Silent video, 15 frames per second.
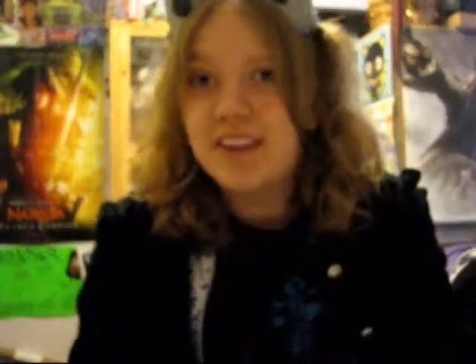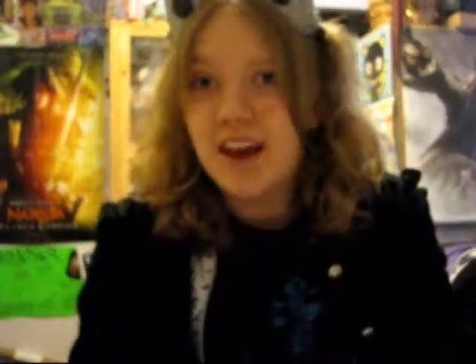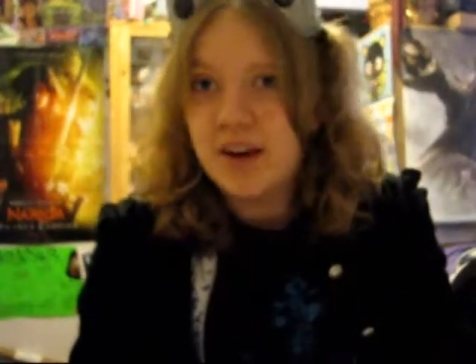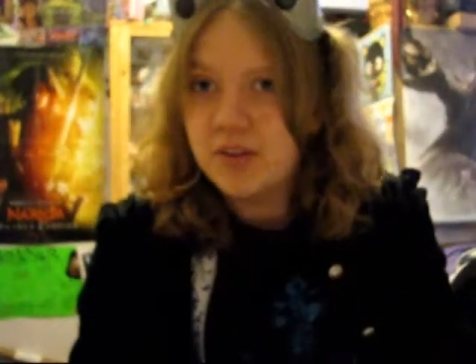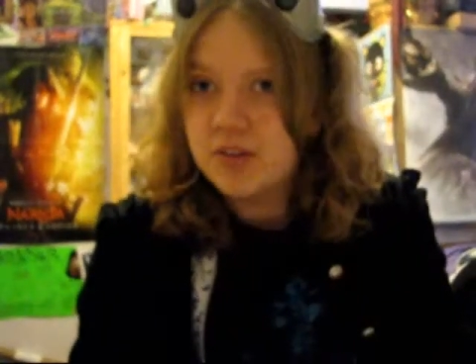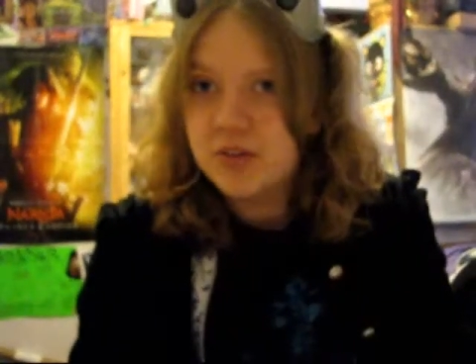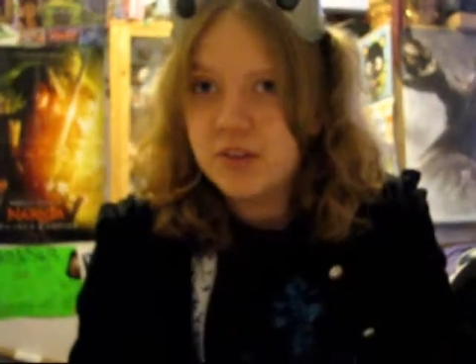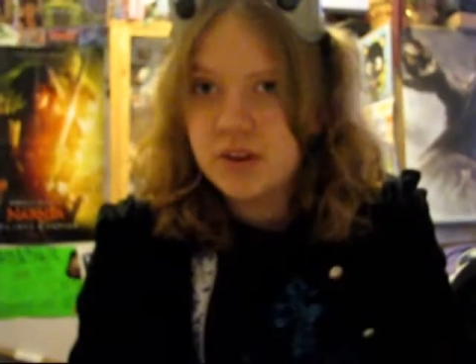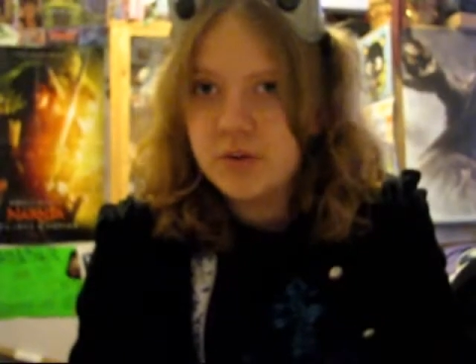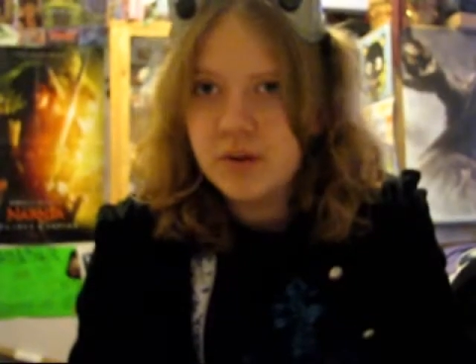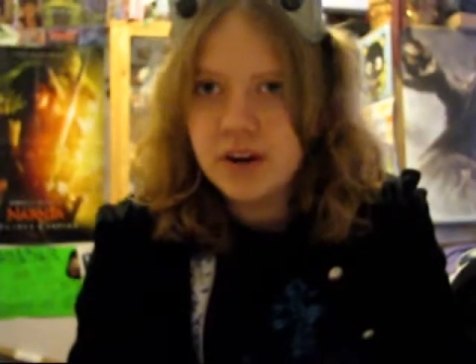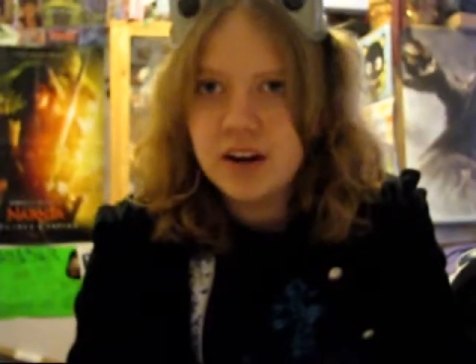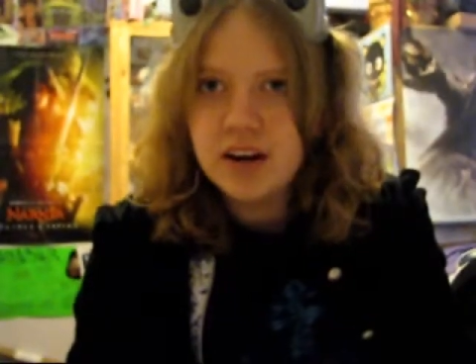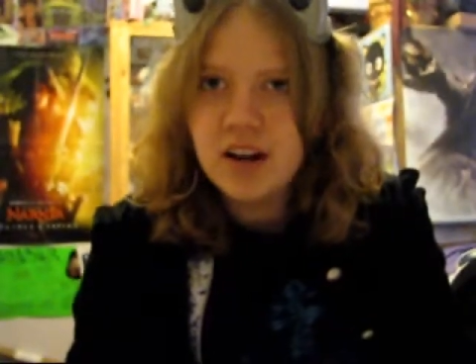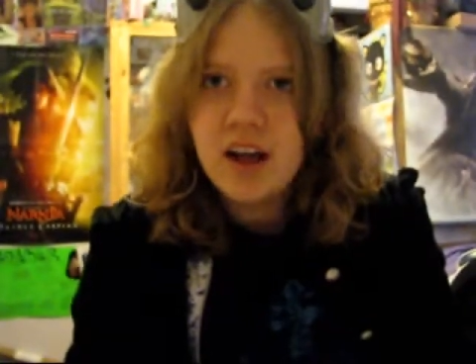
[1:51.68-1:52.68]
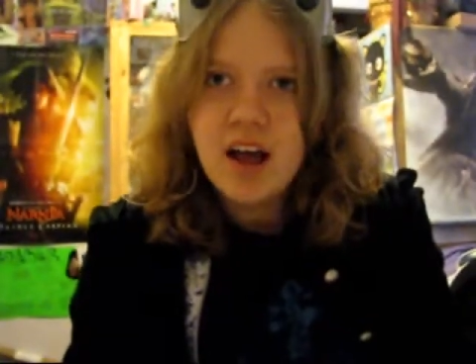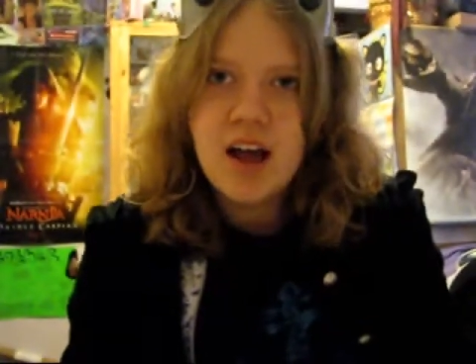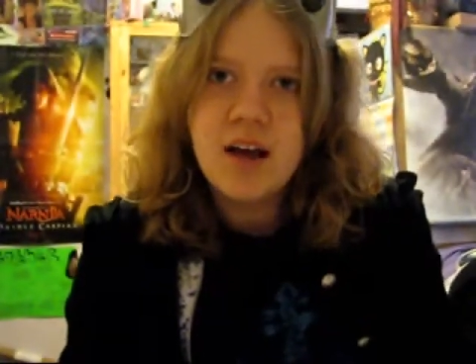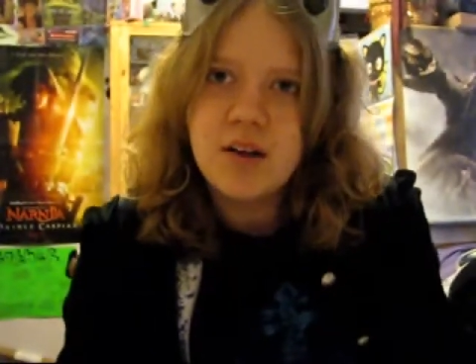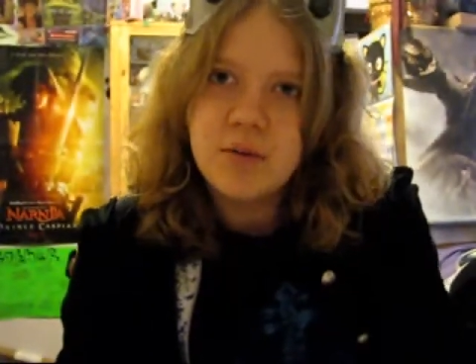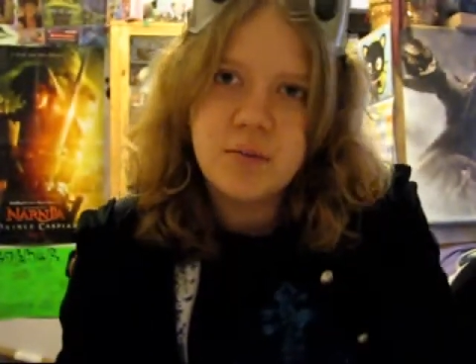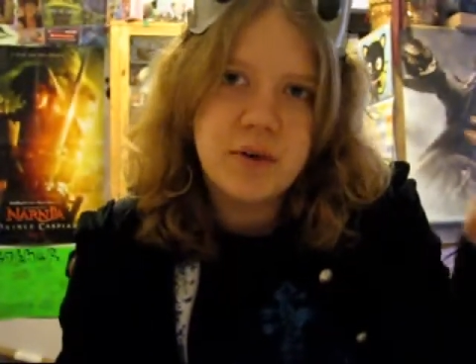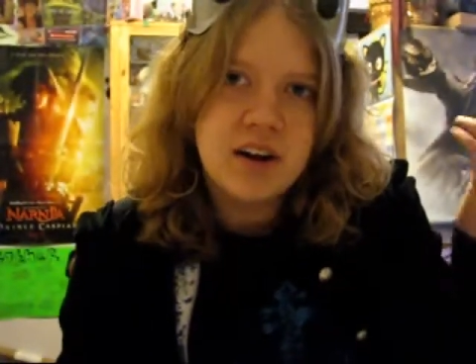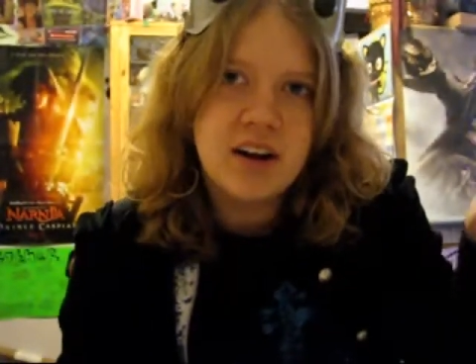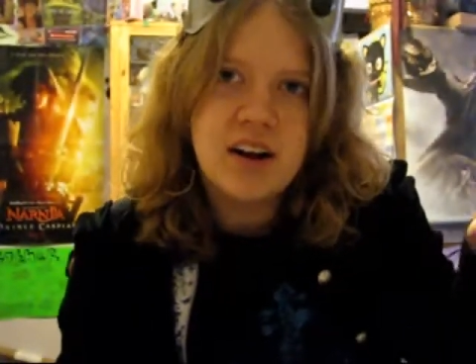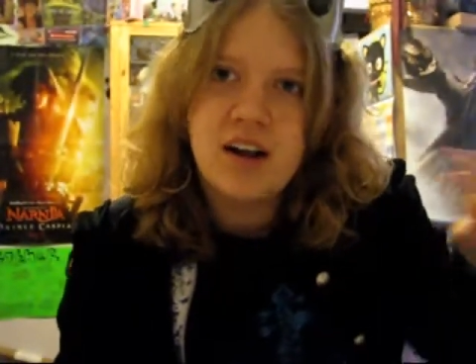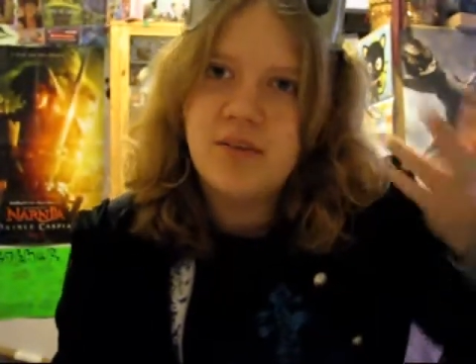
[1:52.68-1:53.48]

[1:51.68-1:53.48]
sounds really weird, but